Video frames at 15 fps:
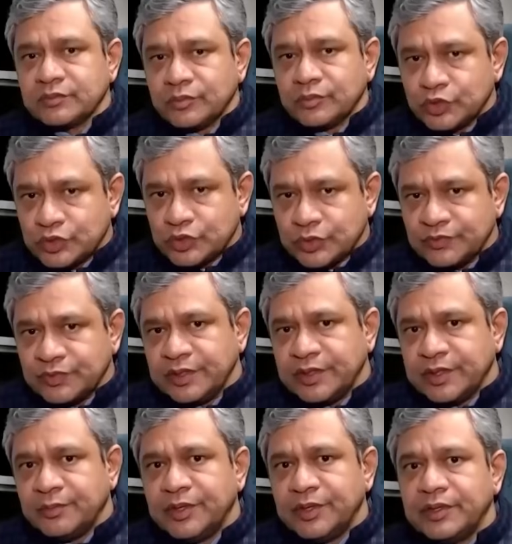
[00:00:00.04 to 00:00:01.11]
most of the
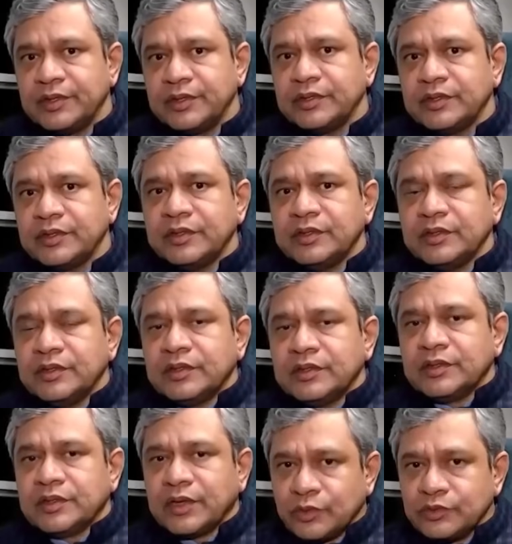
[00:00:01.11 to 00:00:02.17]
neighboring
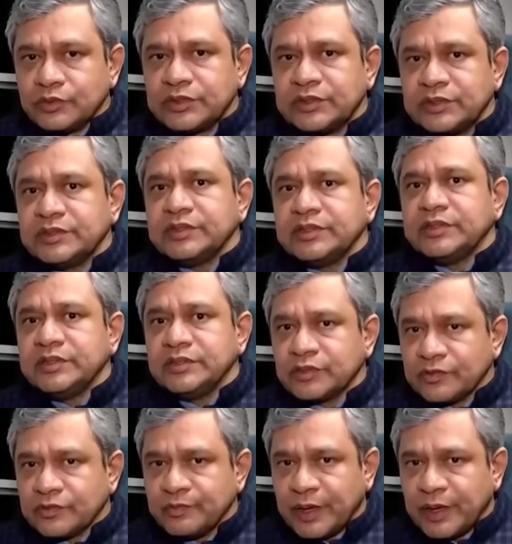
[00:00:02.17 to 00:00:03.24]
towns and cities
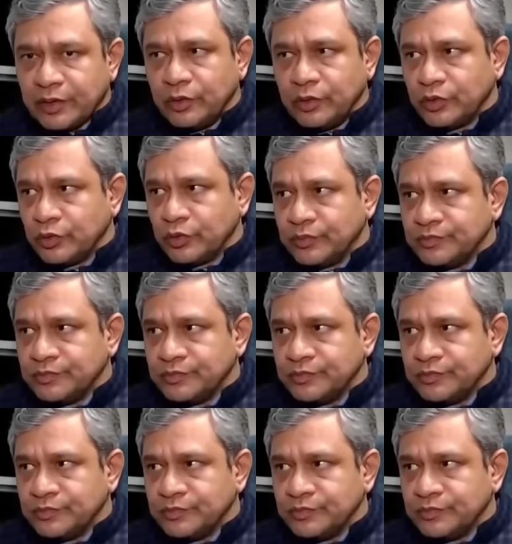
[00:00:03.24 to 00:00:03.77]
of Bengaluru